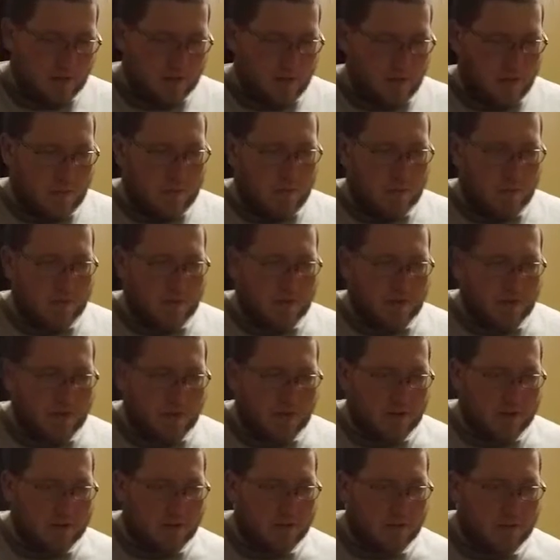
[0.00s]
They both
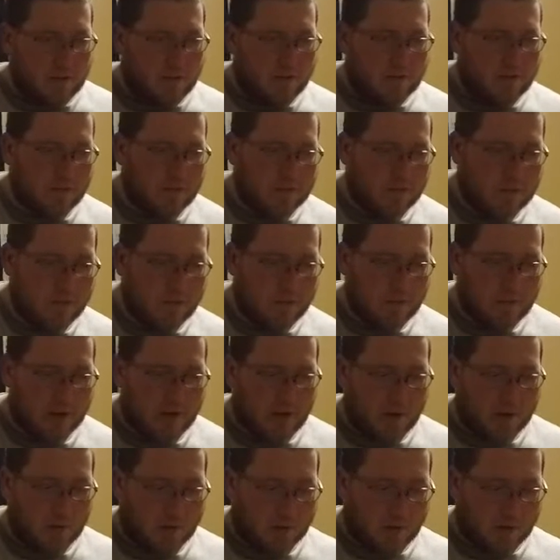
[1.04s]
got
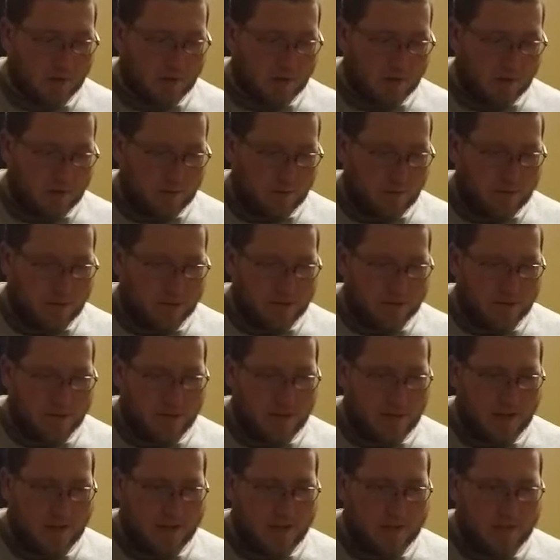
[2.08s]
15-pound braid with an
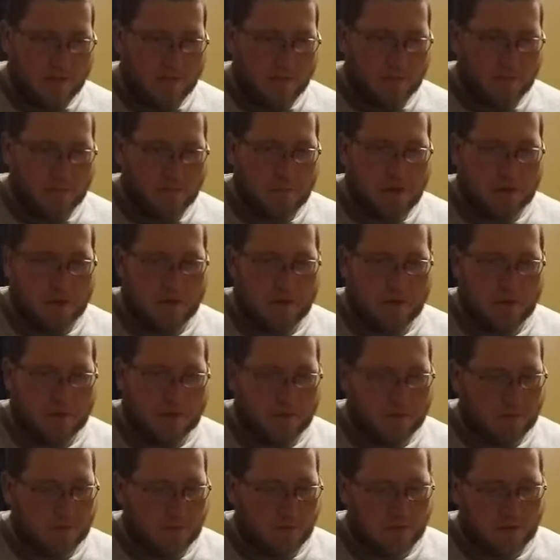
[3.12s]

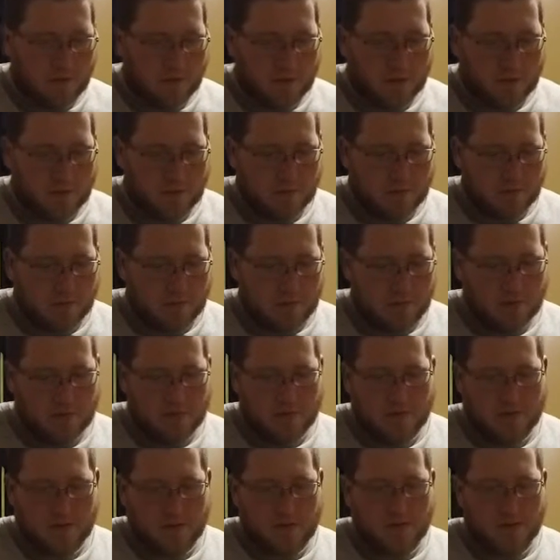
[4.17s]
8-pound fluorocarbon leader.
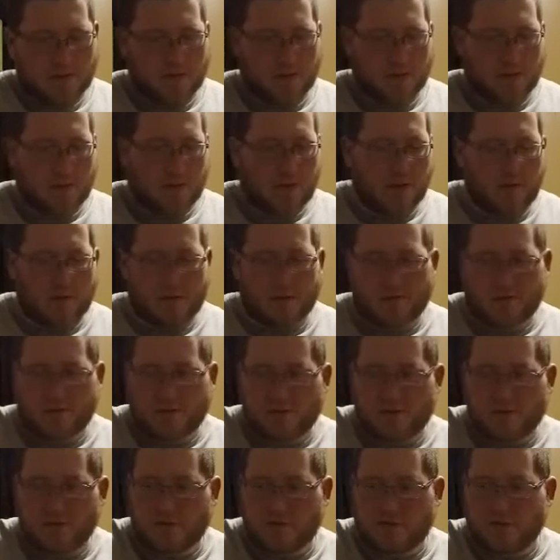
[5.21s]
This one I use
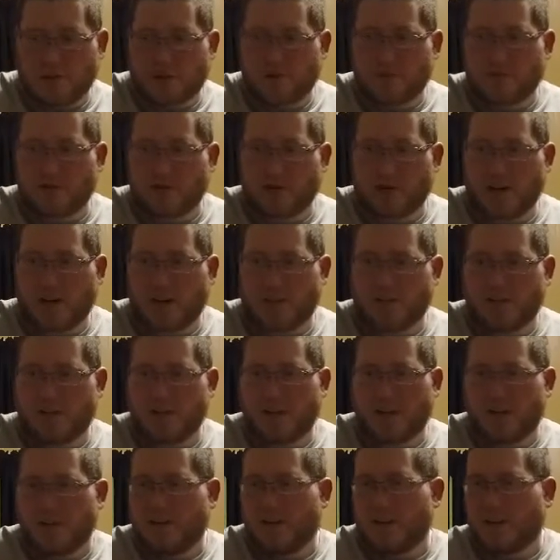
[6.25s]
for drop shots
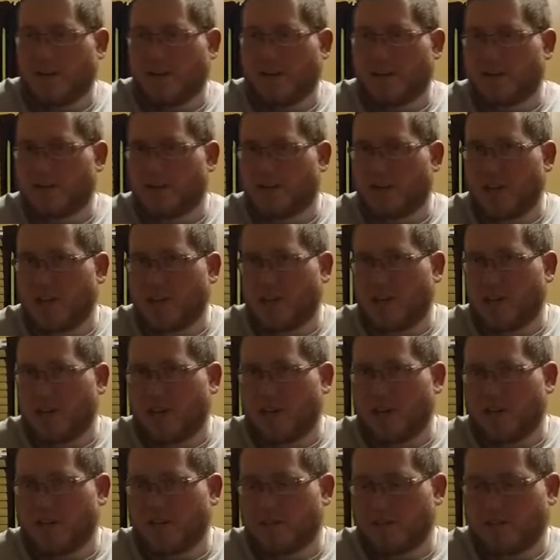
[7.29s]
and shaky
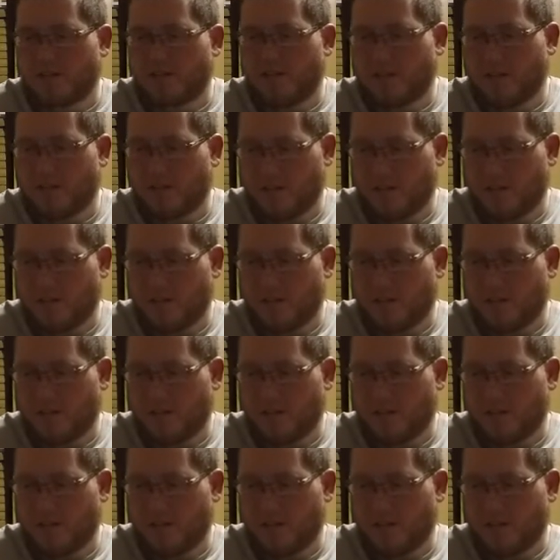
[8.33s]
heads.